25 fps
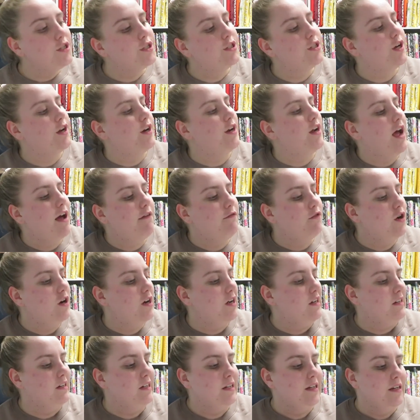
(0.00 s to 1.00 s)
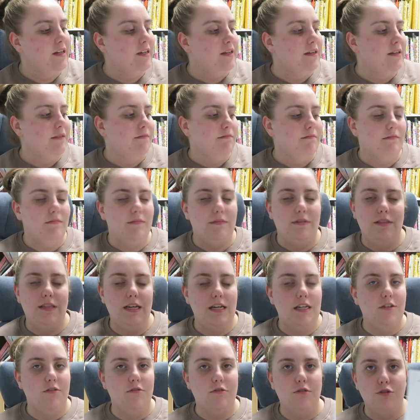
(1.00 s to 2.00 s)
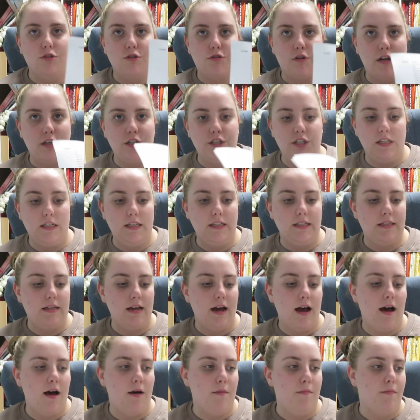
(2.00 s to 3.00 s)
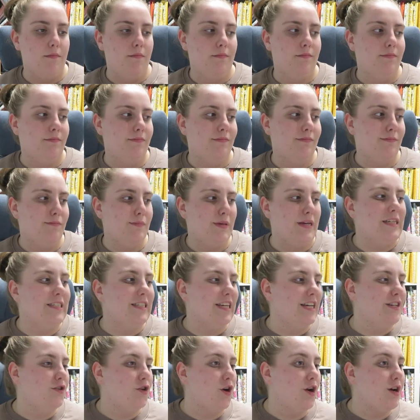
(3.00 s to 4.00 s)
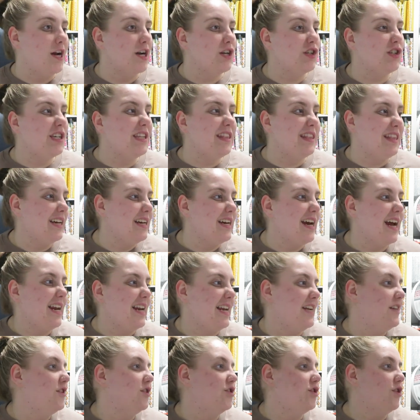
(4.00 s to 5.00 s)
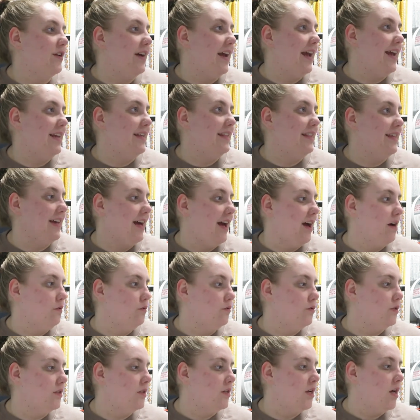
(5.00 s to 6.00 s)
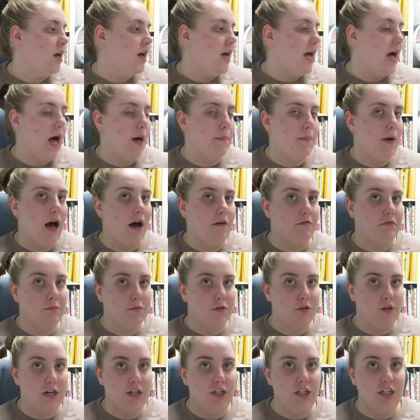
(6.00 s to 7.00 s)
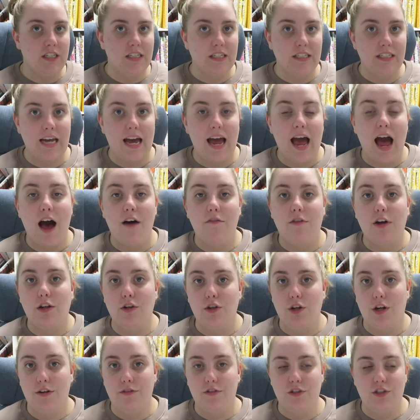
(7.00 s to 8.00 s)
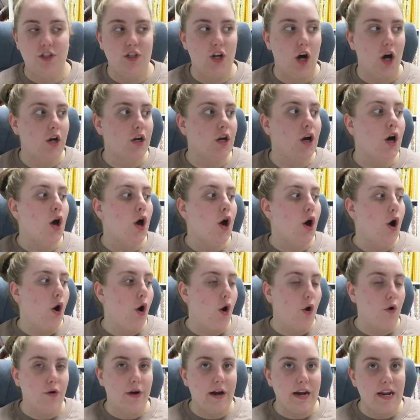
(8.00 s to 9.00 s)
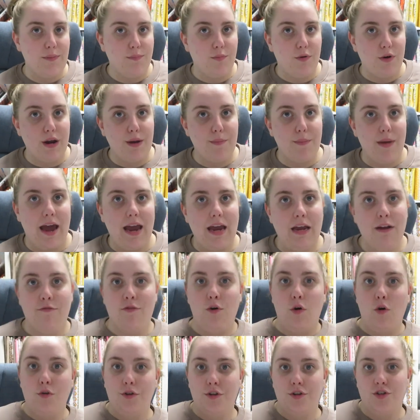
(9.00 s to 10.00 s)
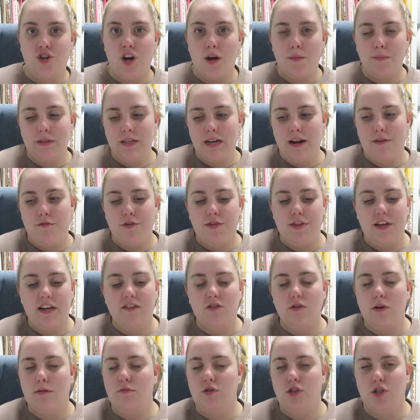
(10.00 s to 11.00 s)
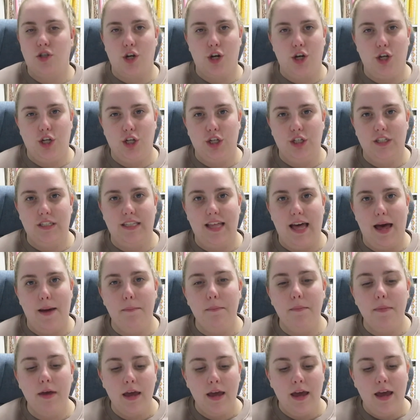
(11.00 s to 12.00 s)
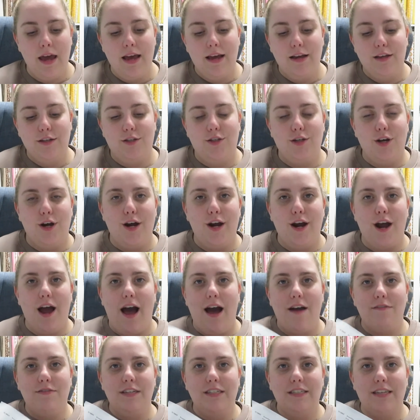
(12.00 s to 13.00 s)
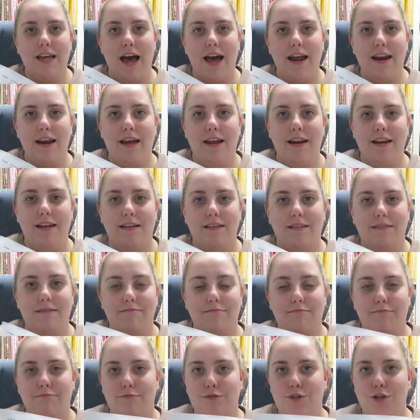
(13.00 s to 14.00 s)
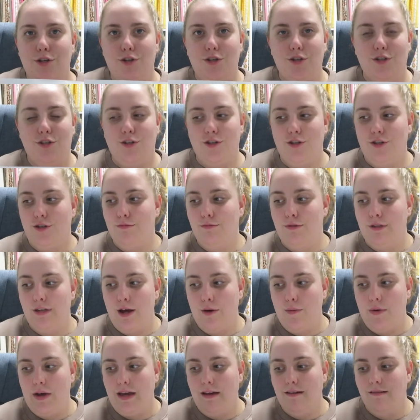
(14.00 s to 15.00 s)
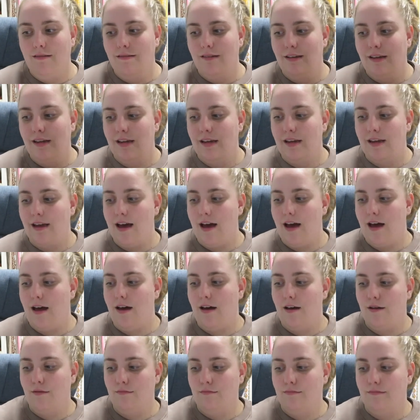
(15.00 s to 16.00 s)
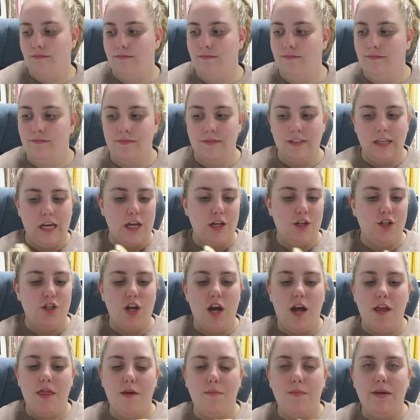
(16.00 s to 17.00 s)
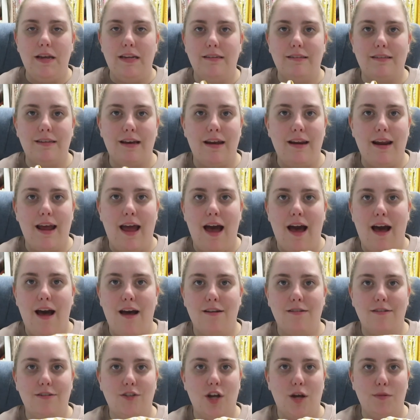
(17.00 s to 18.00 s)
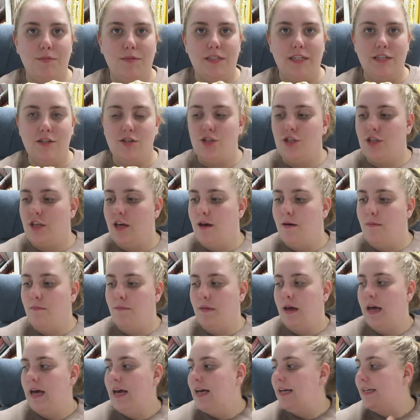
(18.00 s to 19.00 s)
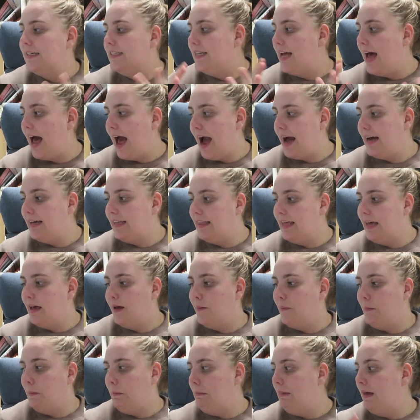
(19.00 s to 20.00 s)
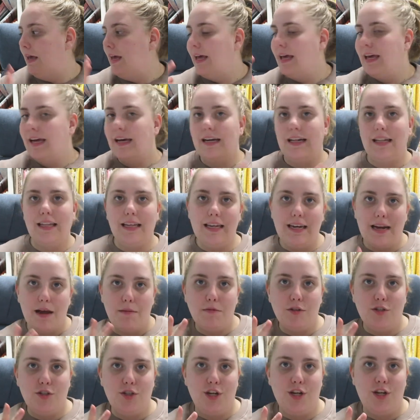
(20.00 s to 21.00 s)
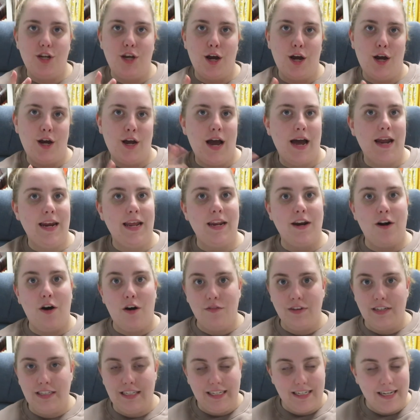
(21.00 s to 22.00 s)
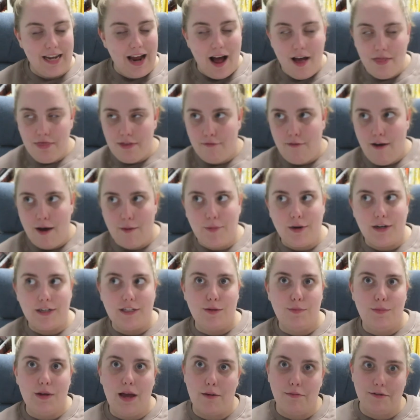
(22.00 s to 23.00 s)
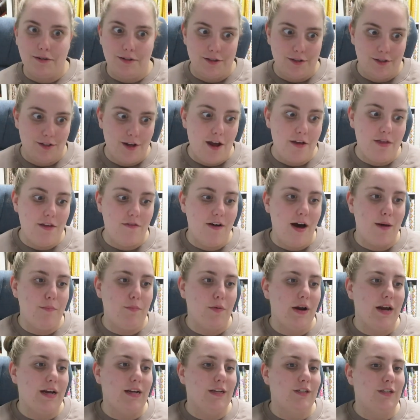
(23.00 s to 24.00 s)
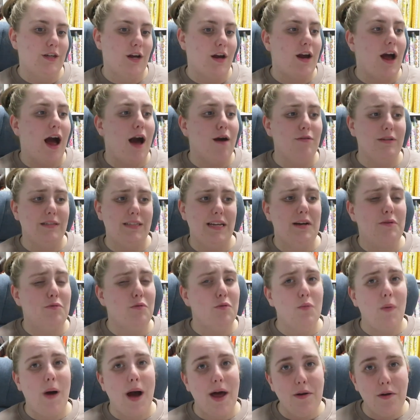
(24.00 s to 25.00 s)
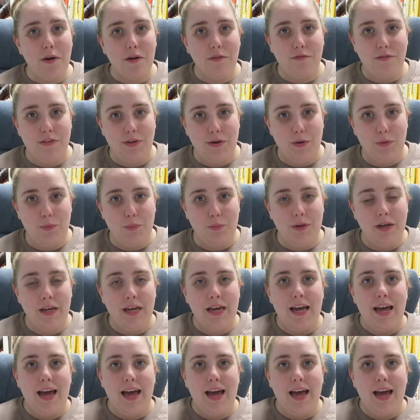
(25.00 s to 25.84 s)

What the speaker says: So I've got, these are all scrunchies, because I don't actually think I need to sew anything else apart from scrunchies because I have a lot of stock already pre-made for all the shops and everything, so I'm just use them. So I've decided to just do some sewing, turn them inside out, top stitch them, tag them, clean up the studio. I need to obviously cut the fabric to be able to sew the fabric. So I was like, well, why not film?